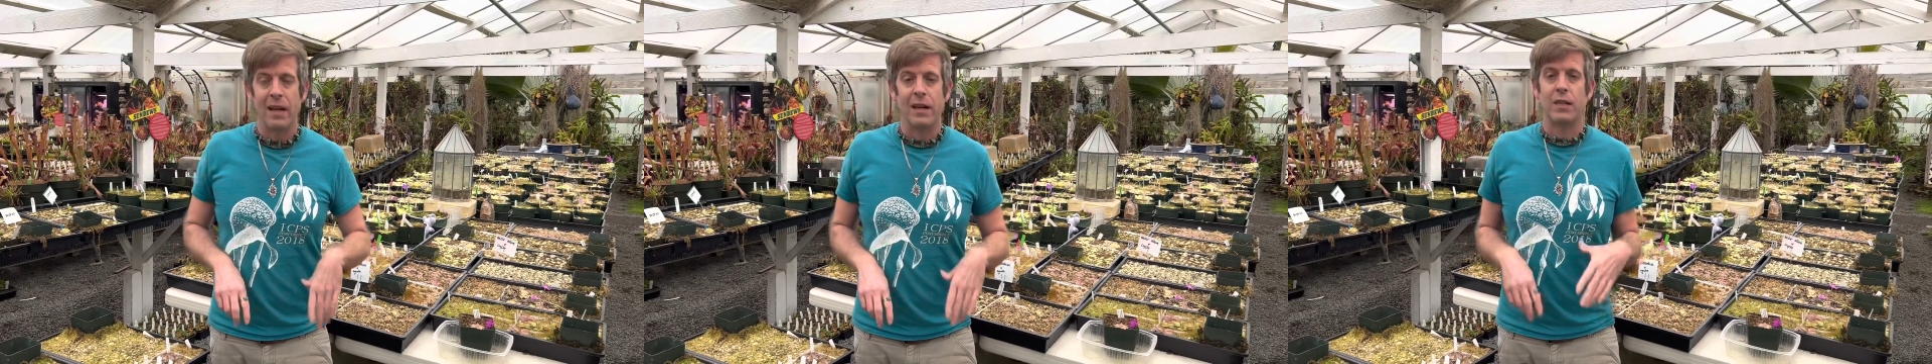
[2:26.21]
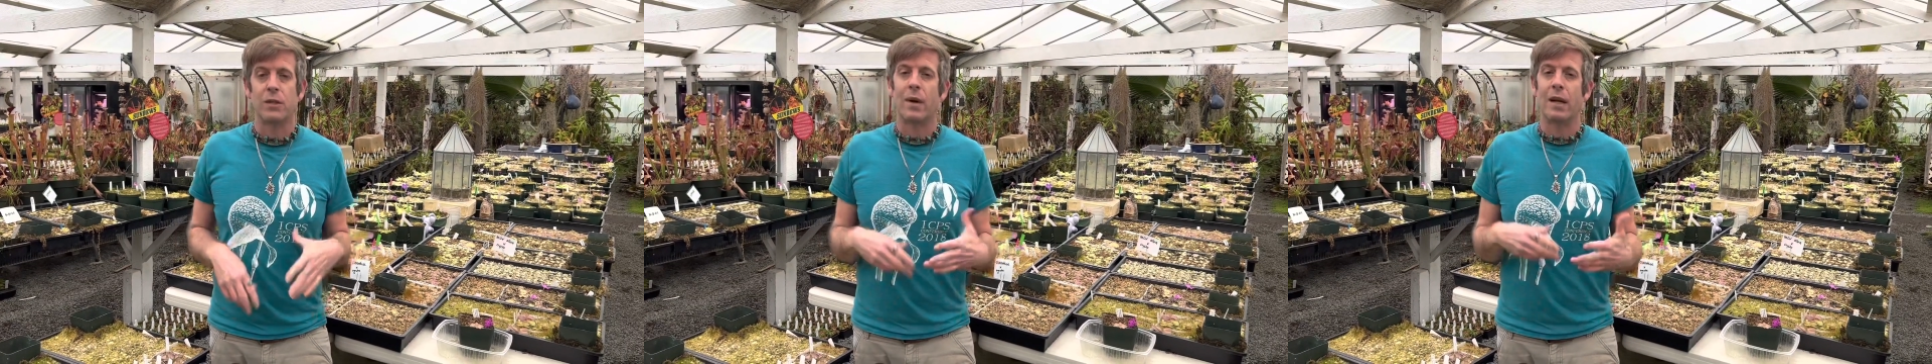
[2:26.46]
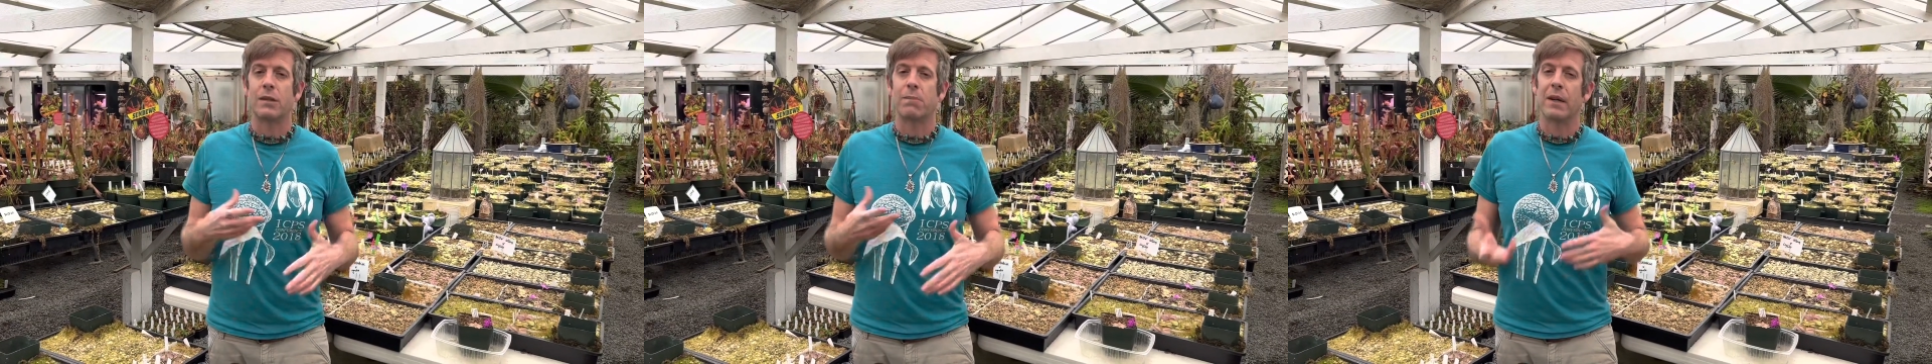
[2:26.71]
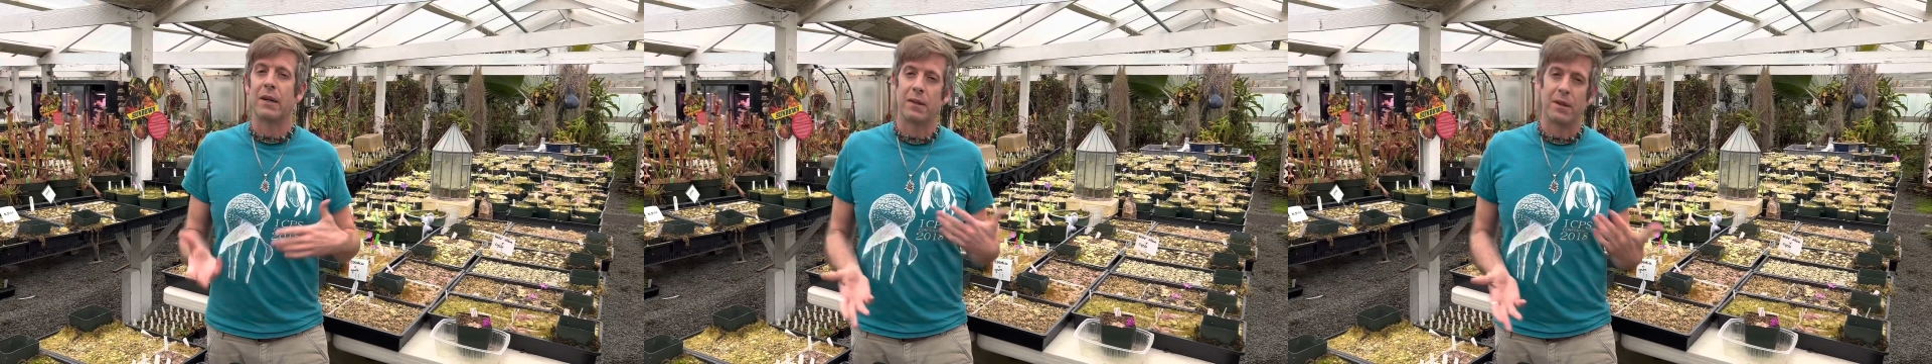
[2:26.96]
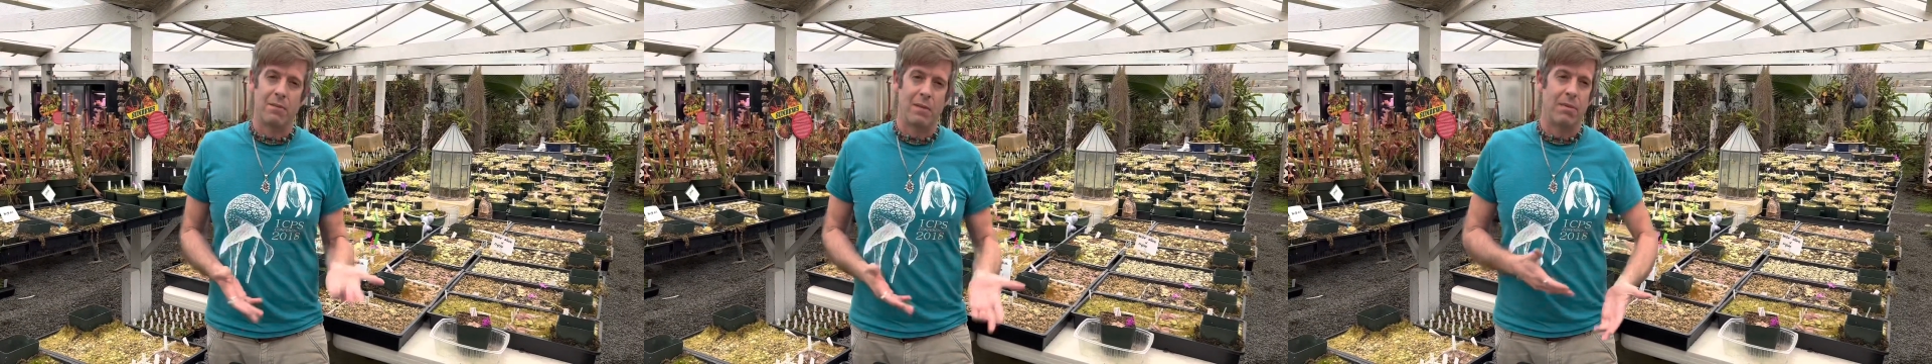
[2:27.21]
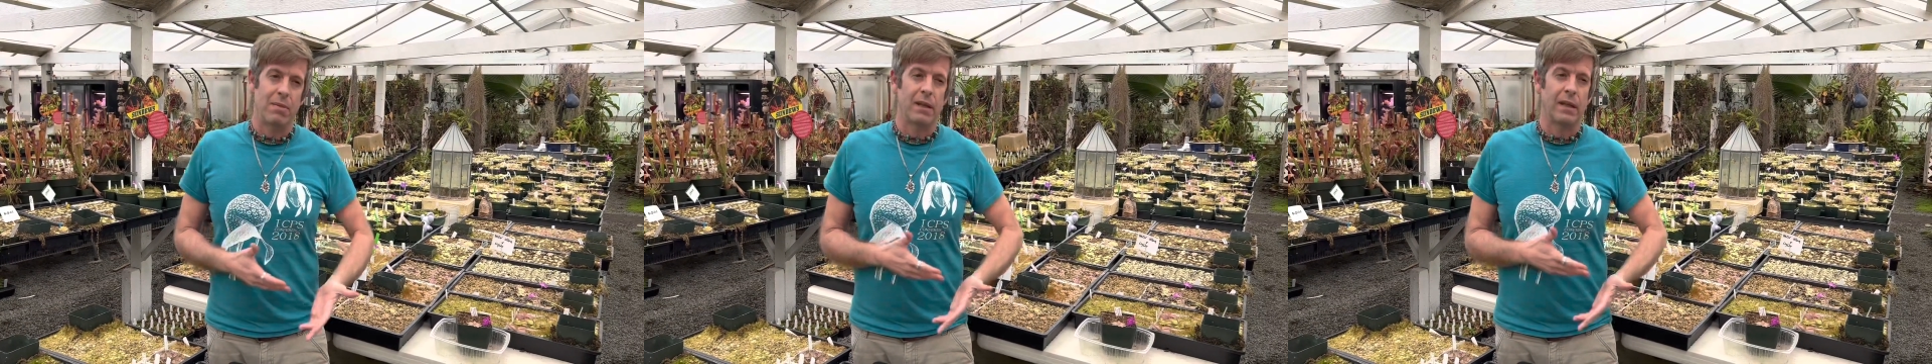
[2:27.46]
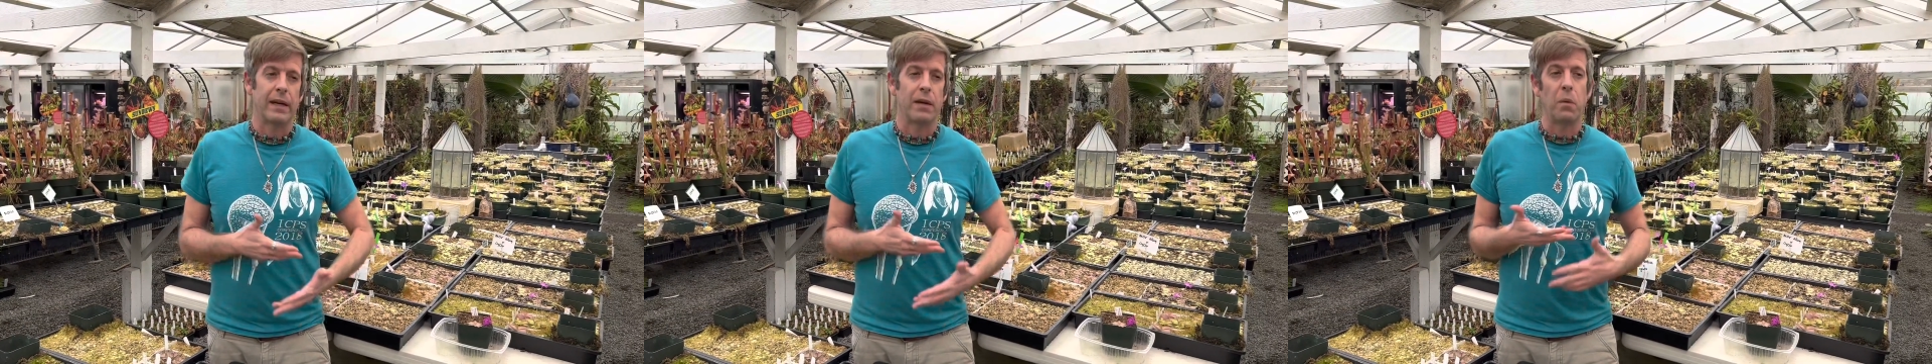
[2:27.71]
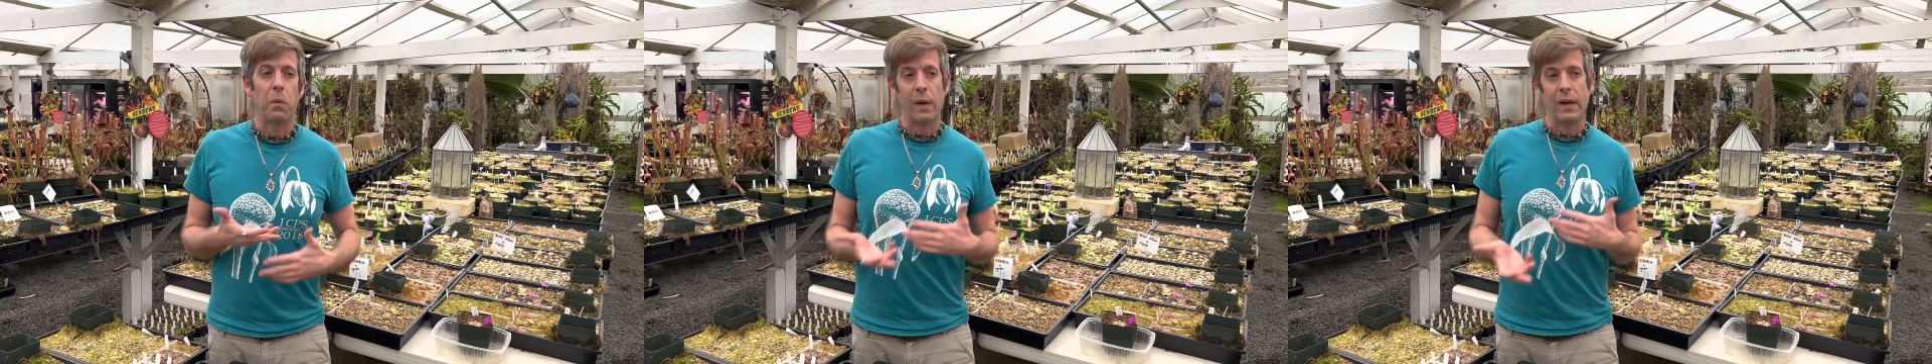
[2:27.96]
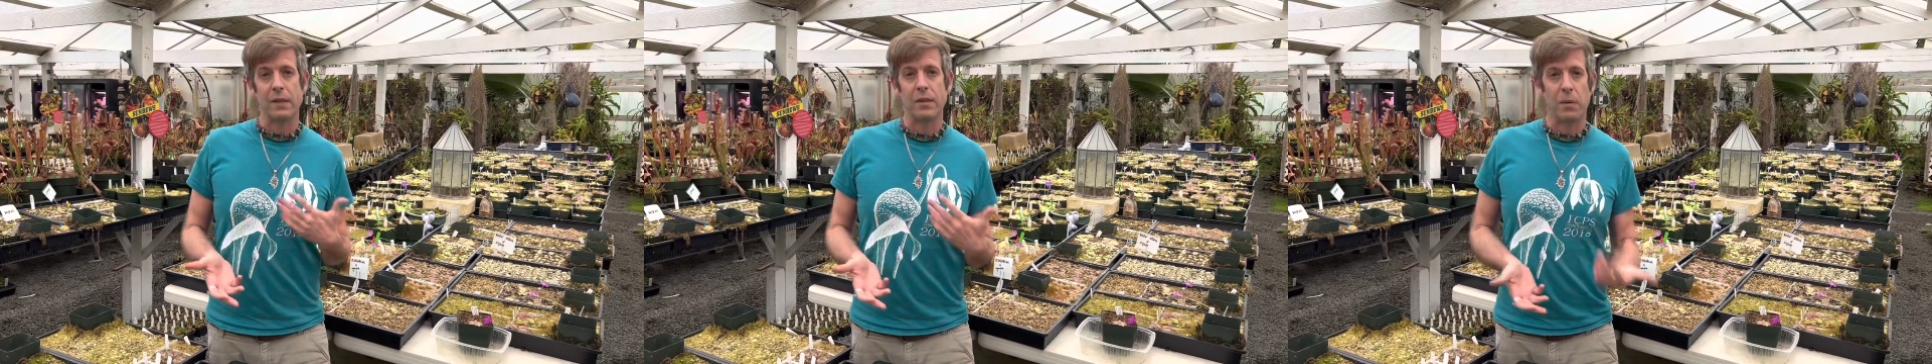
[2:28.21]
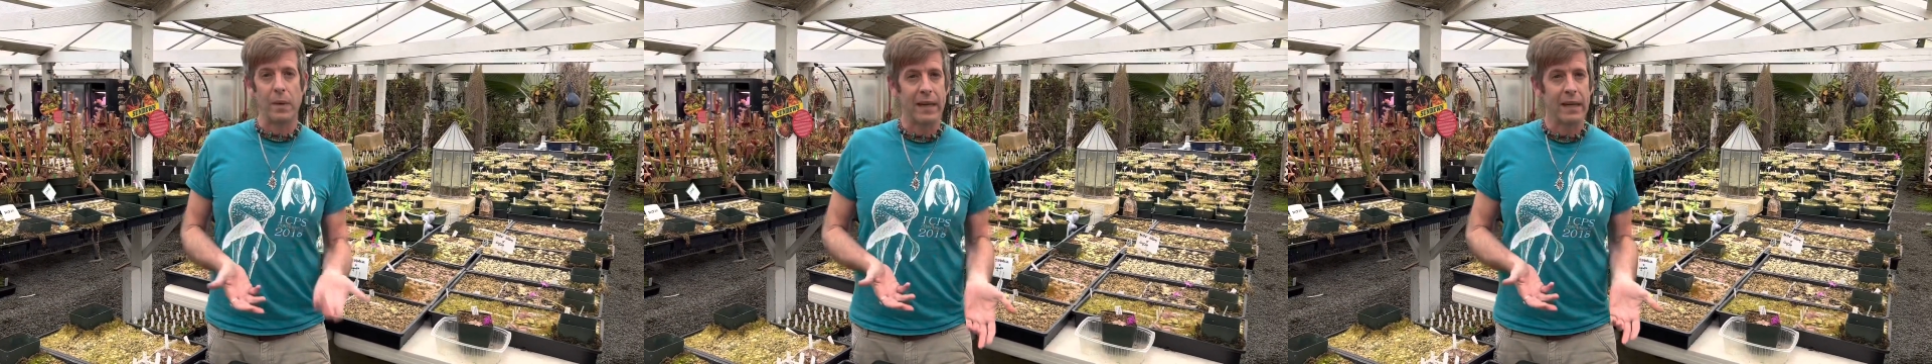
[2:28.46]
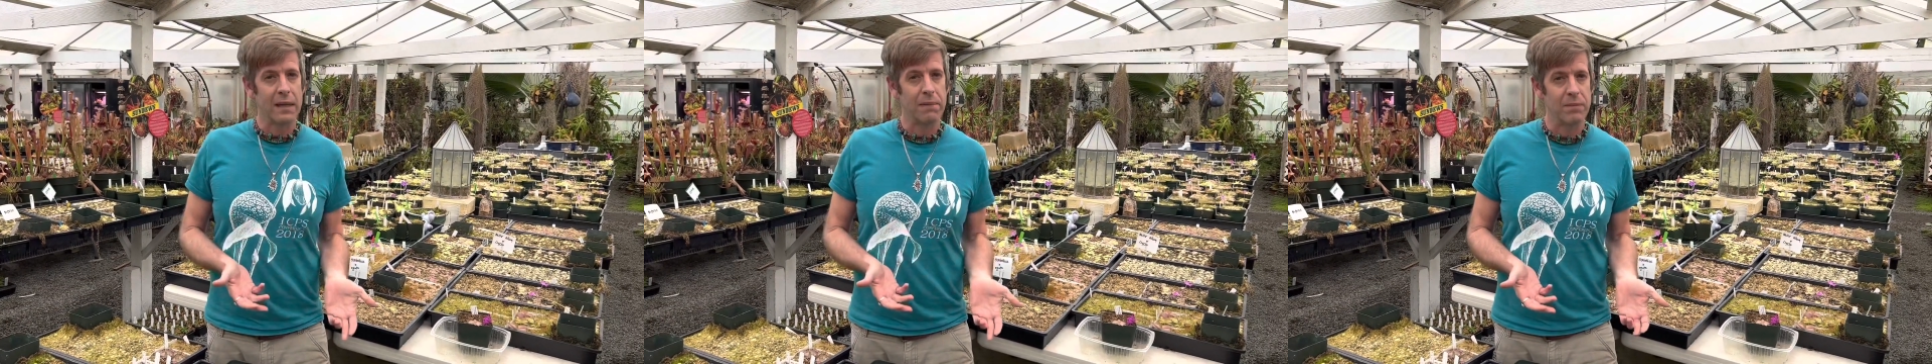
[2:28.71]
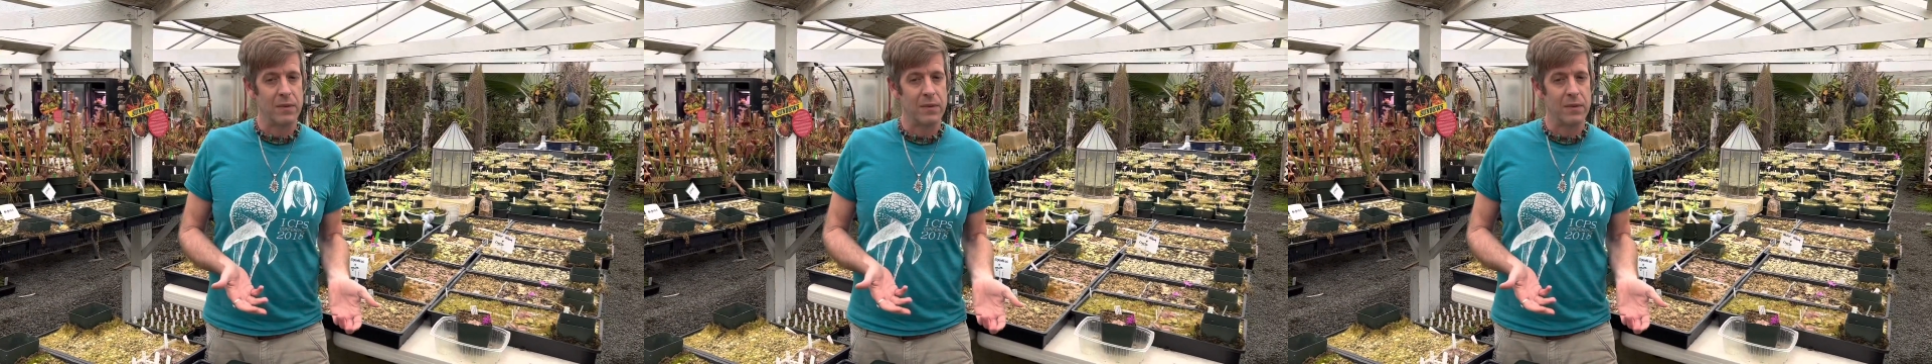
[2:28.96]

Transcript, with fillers: You just want to sprinkle them maybe like once a week.